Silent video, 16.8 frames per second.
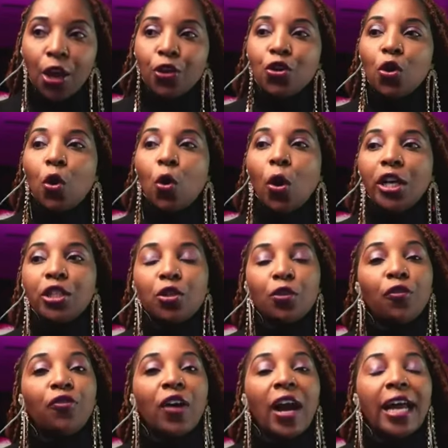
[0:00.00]
You're going
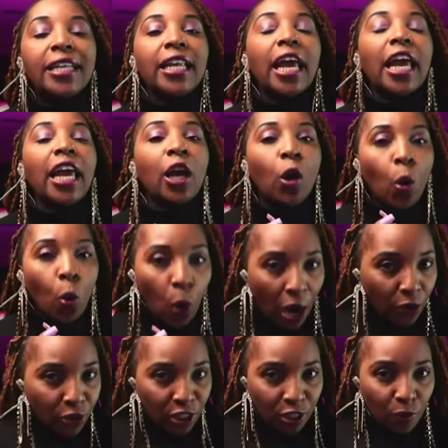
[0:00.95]
to find a
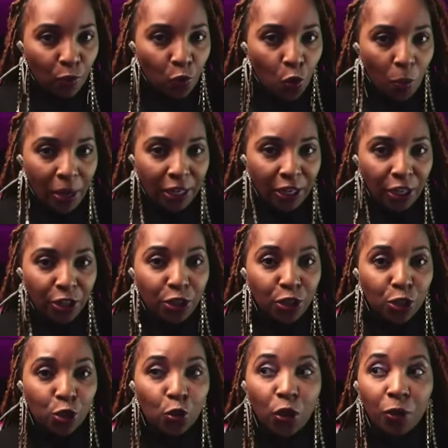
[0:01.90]
quarrelsome woman in
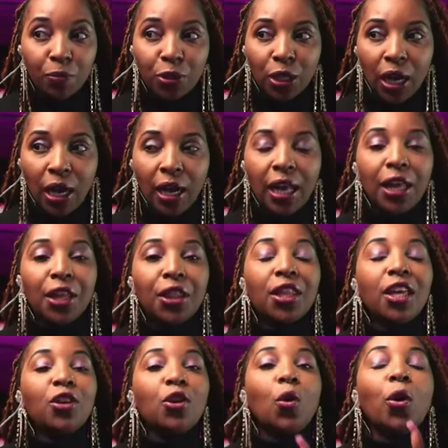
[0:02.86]
scripture.
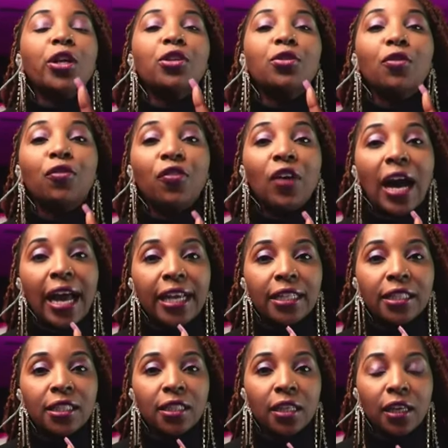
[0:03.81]
Then you're going to
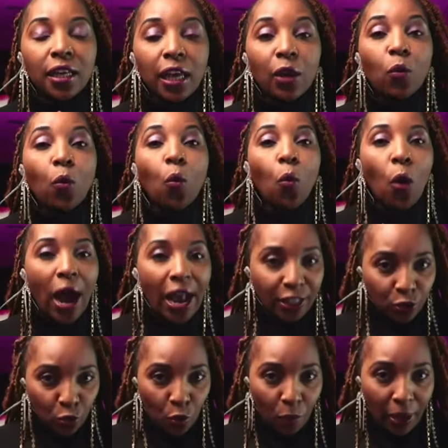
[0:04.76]
find a
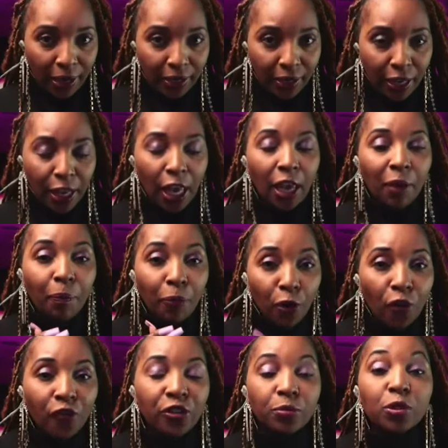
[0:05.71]
wise woman, a
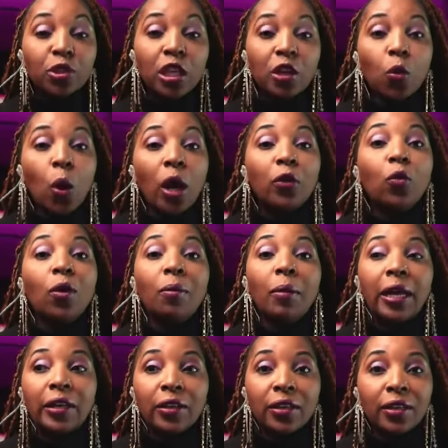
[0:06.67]
Proverbs thirty-one
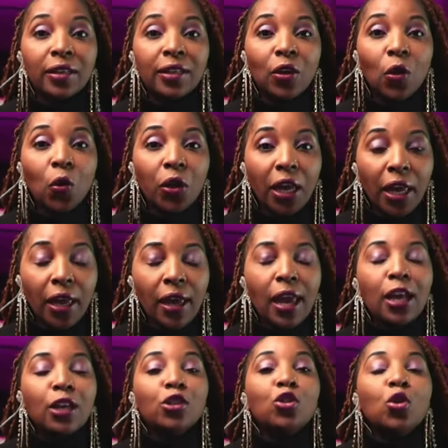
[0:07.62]
woman, okay?
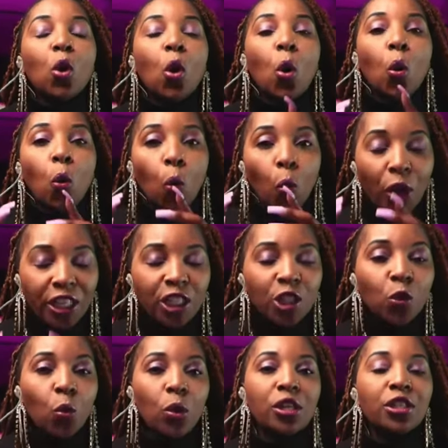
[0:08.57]
So which
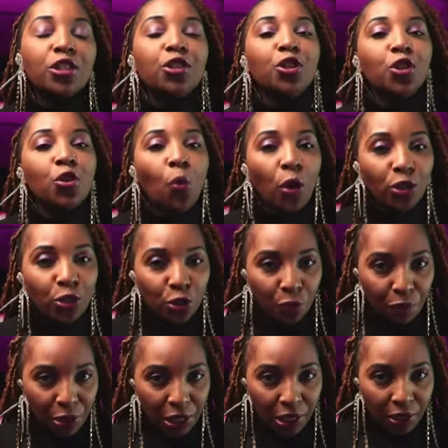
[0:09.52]
one do you want to
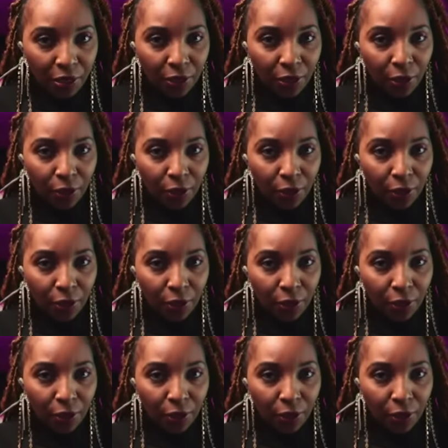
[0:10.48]
be?